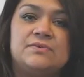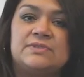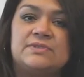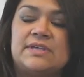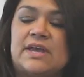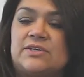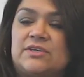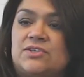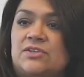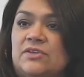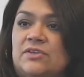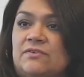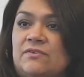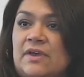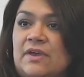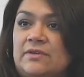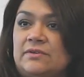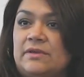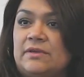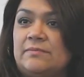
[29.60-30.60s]
was actually
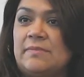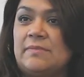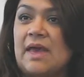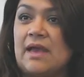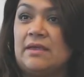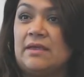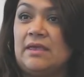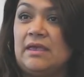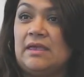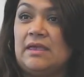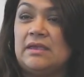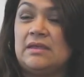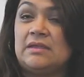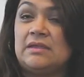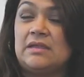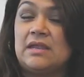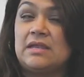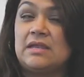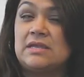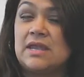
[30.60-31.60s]
founded back
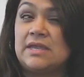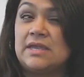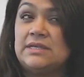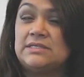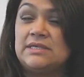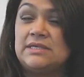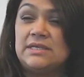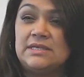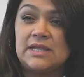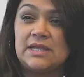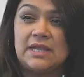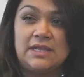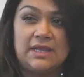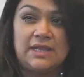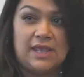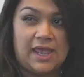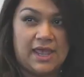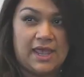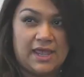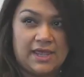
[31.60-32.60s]
in
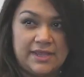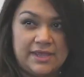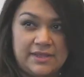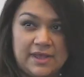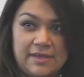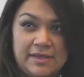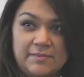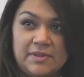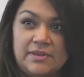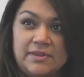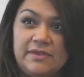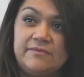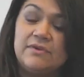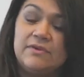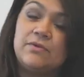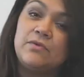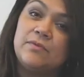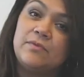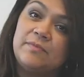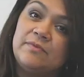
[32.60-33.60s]
1998. I believe a
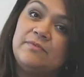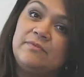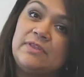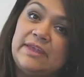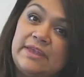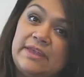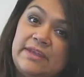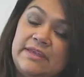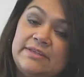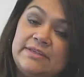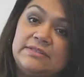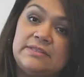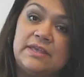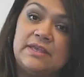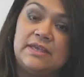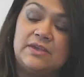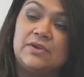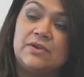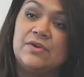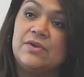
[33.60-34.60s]
group of ladies
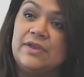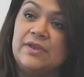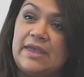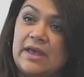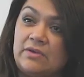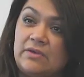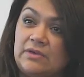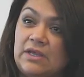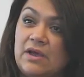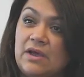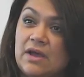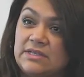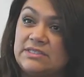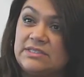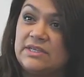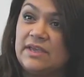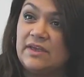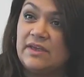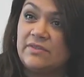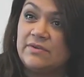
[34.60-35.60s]
in Kern County got
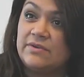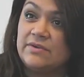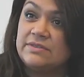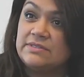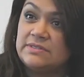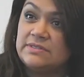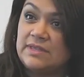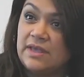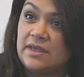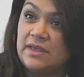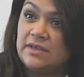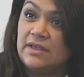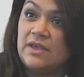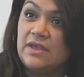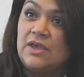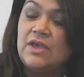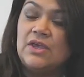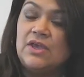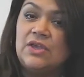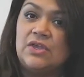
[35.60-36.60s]
together and said,
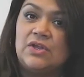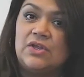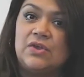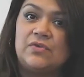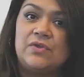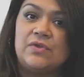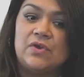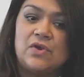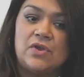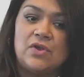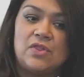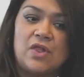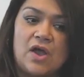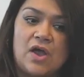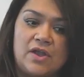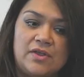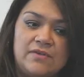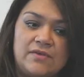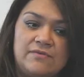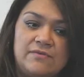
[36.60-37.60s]
you know, there are a
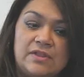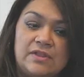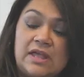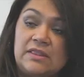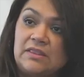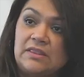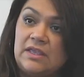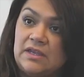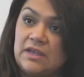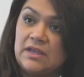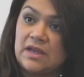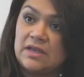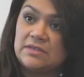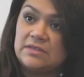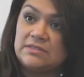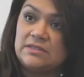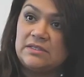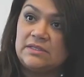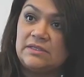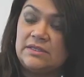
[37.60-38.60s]
lot of
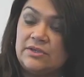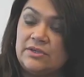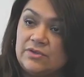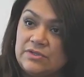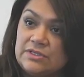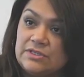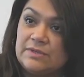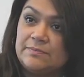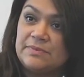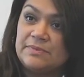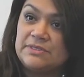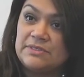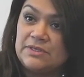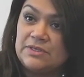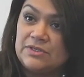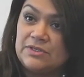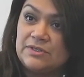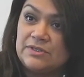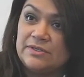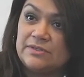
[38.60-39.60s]
Latinas in leadership
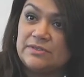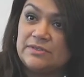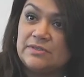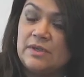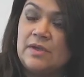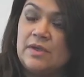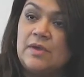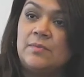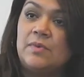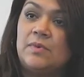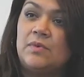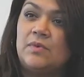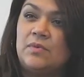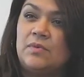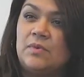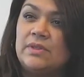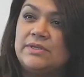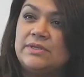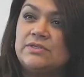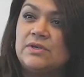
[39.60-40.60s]
positions, but we
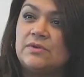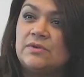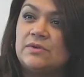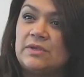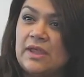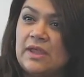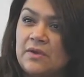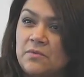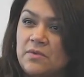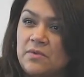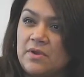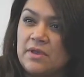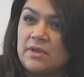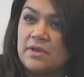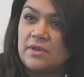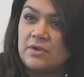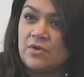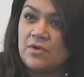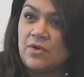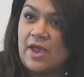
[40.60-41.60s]
really don't network
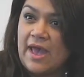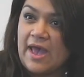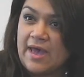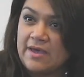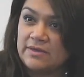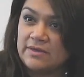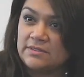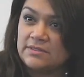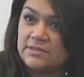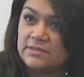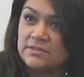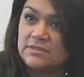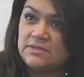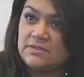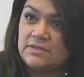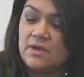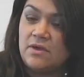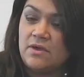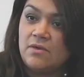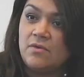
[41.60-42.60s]
and interact.
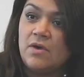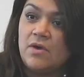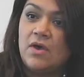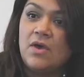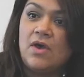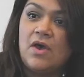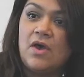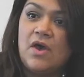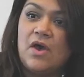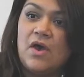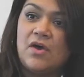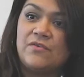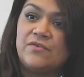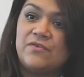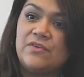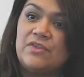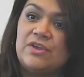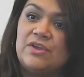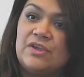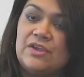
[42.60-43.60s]
So
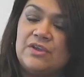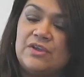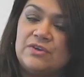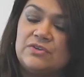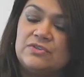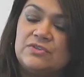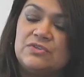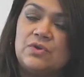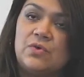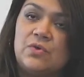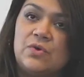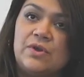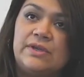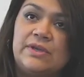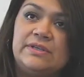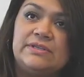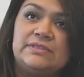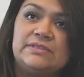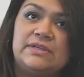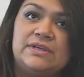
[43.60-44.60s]
over the years, the
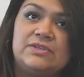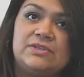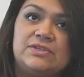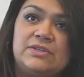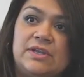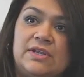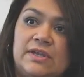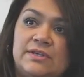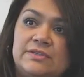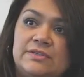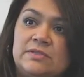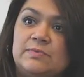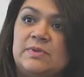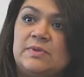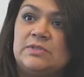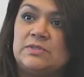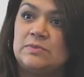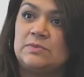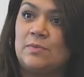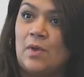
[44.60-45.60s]
organization has
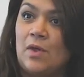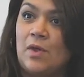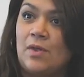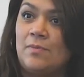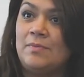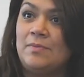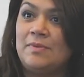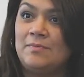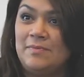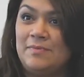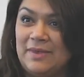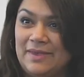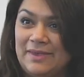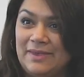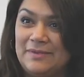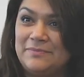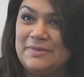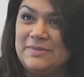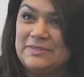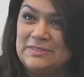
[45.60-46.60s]
been small, been
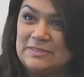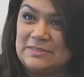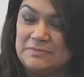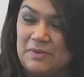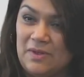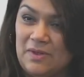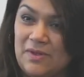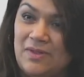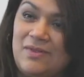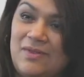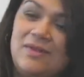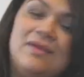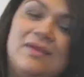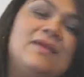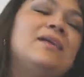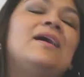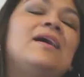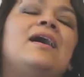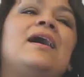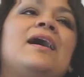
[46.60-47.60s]
big, been small.
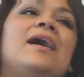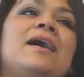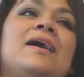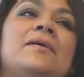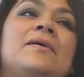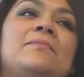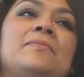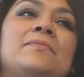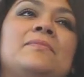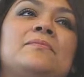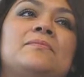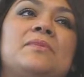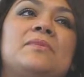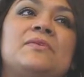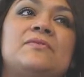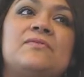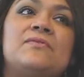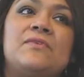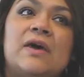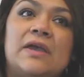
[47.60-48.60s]

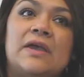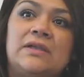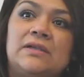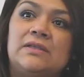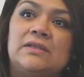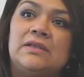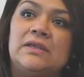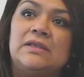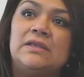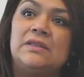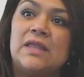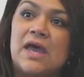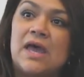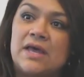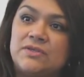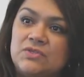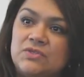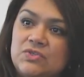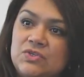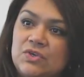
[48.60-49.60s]
But finally,
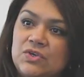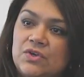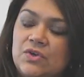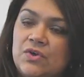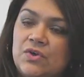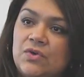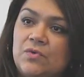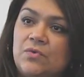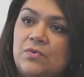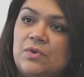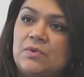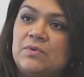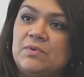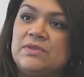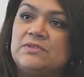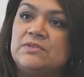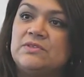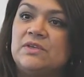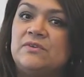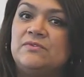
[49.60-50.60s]
last year, we
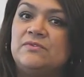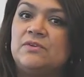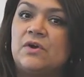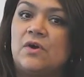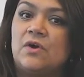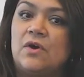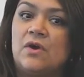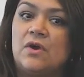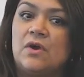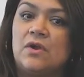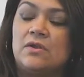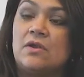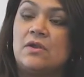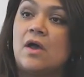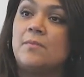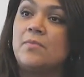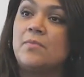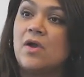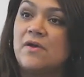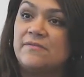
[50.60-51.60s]
received our
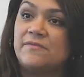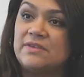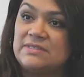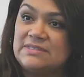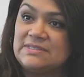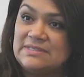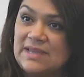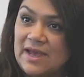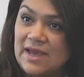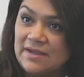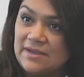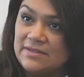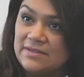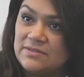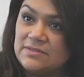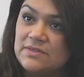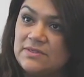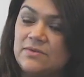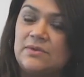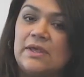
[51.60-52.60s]
nonprofit status.
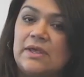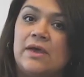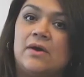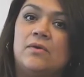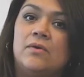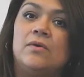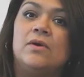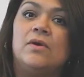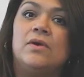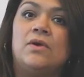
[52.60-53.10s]
So now